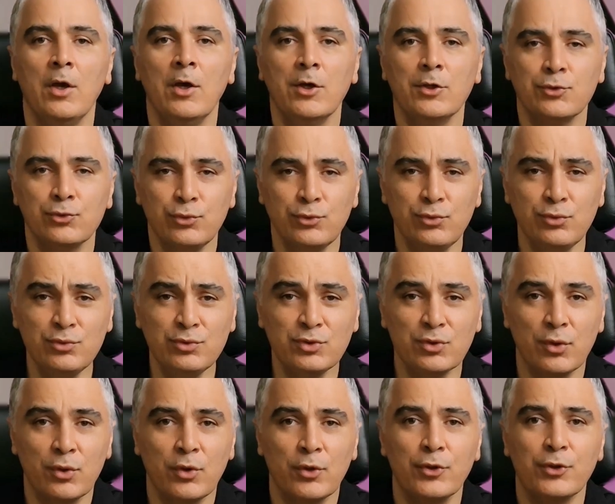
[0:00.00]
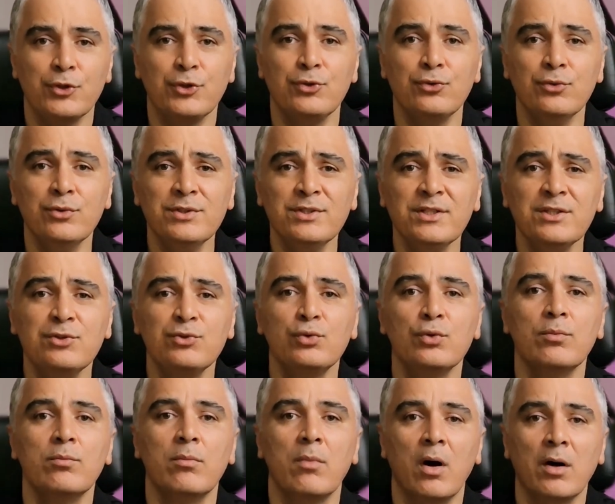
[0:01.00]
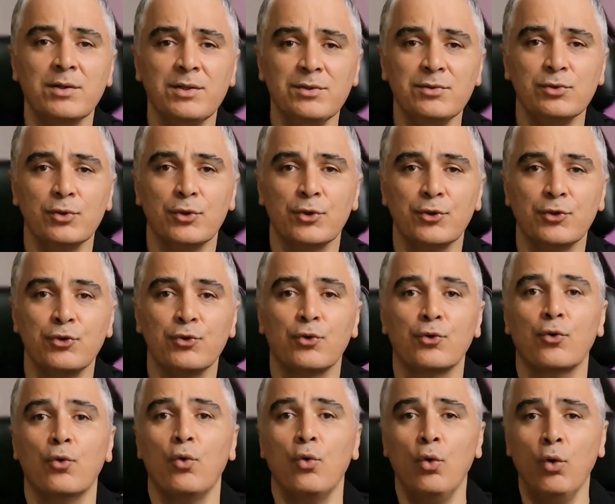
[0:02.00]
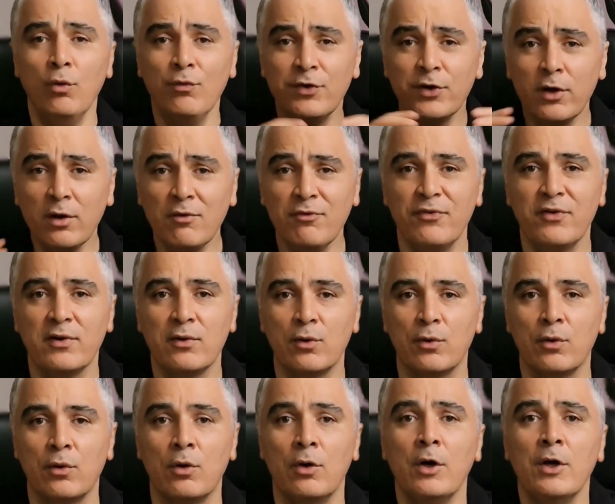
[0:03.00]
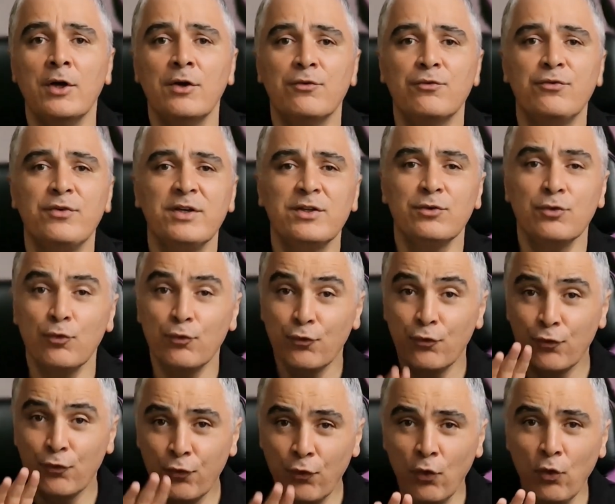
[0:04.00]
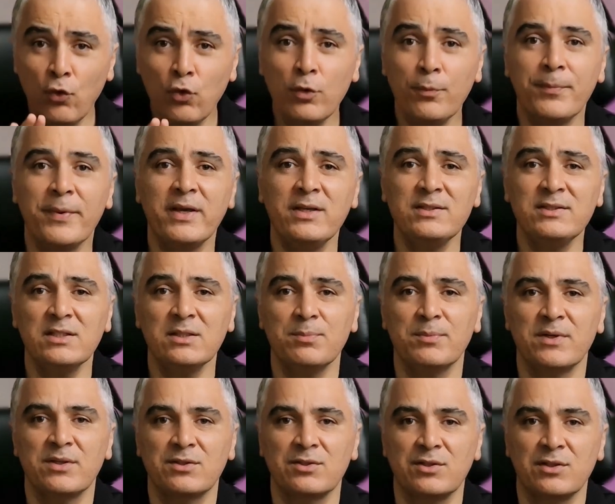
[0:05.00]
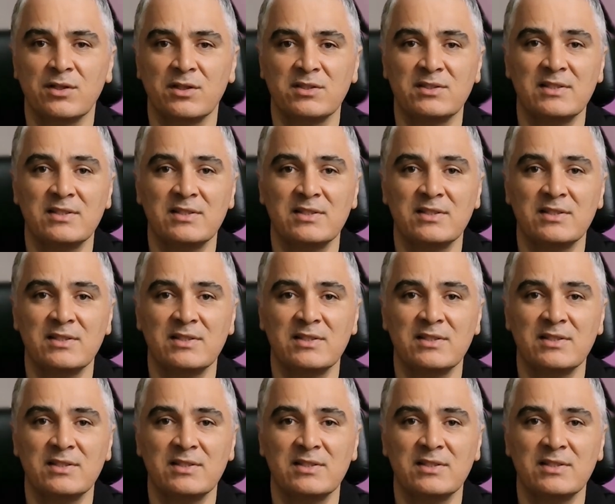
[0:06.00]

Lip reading: To do so, you need to monitor your overall flow with 4 basic metrics